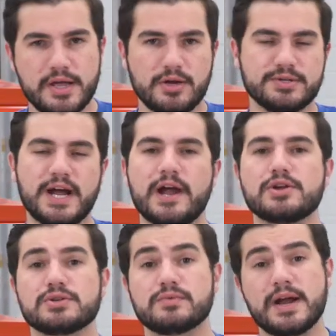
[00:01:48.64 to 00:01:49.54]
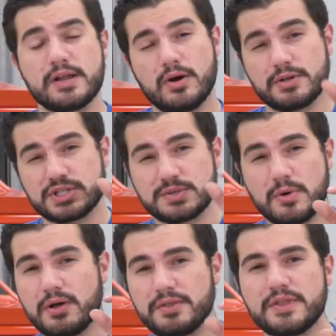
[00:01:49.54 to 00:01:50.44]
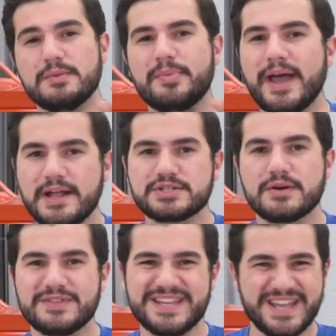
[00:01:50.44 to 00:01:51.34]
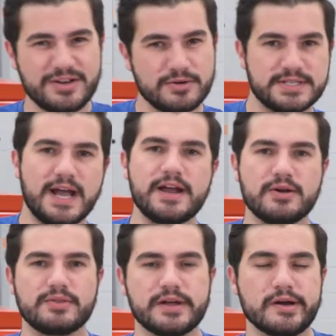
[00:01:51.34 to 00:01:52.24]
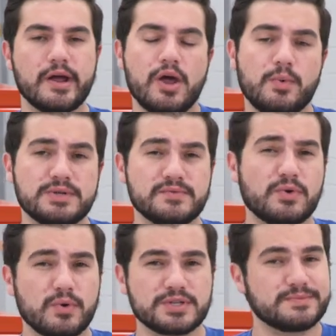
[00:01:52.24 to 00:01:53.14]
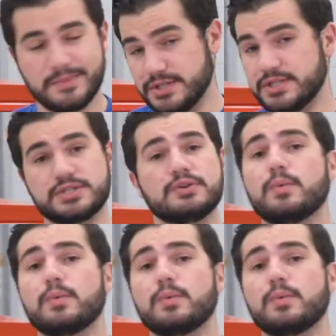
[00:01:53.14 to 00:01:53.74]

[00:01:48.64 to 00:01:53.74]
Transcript: Your tires are riding on a small, thin patch of the inner tire there, which of course is just going to